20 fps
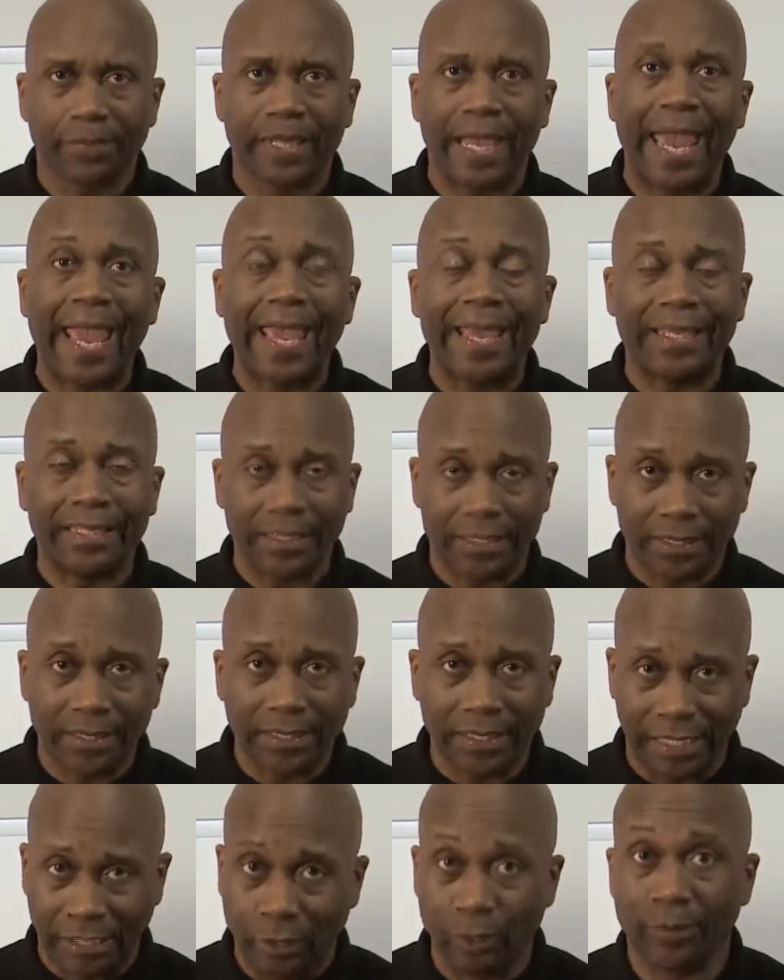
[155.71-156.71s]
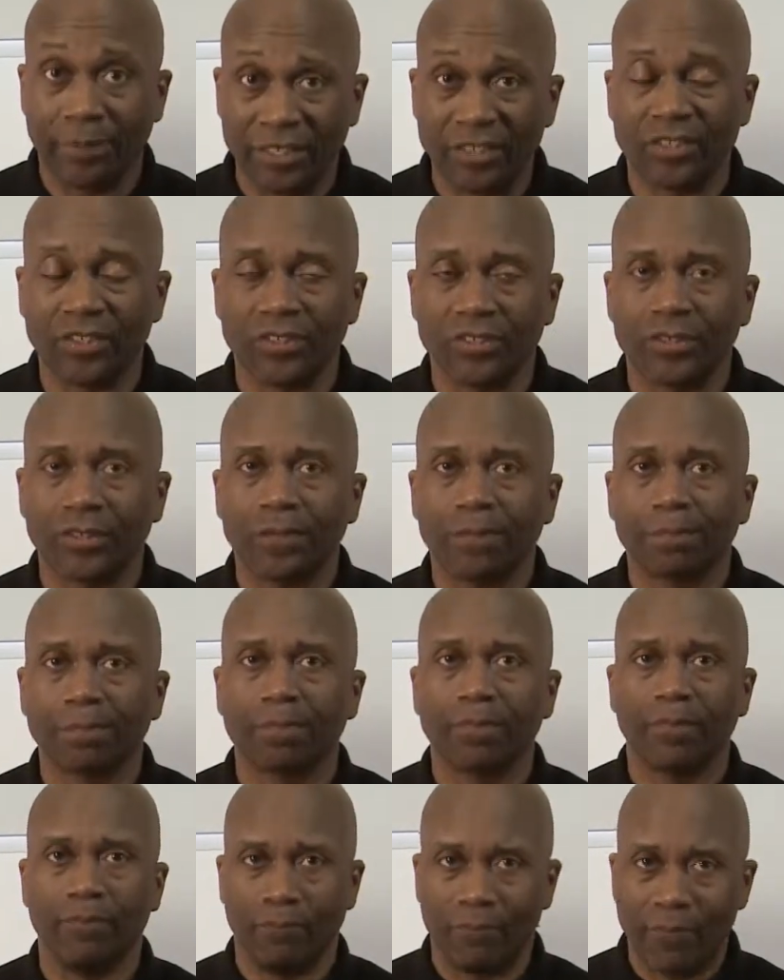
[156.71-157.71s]
and in your
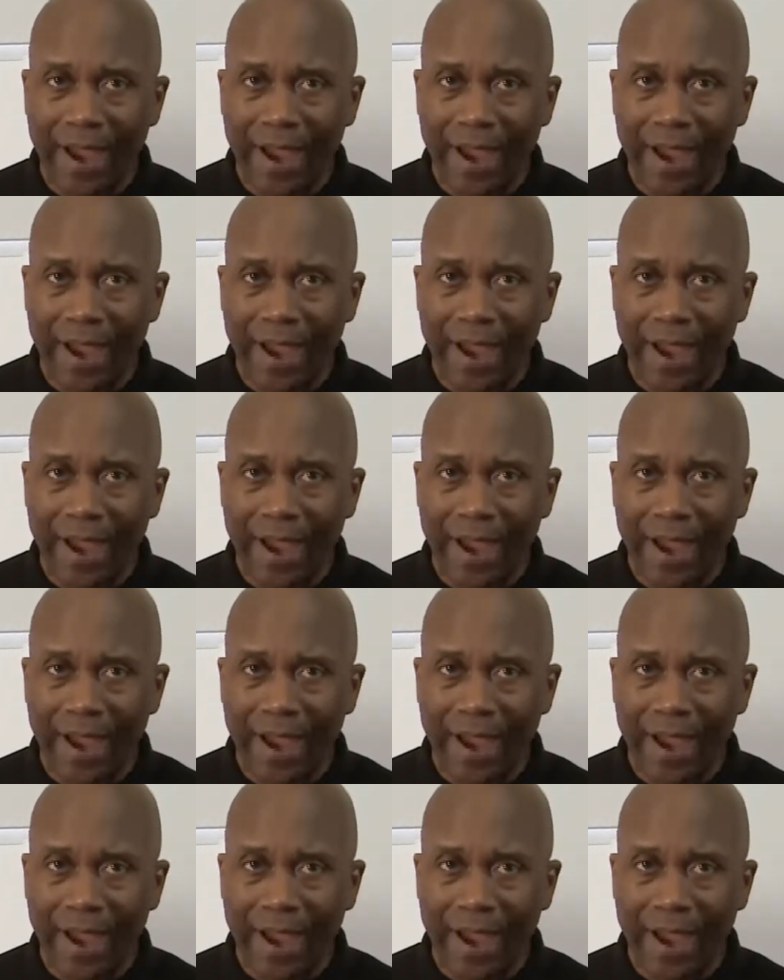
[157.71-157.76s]
business.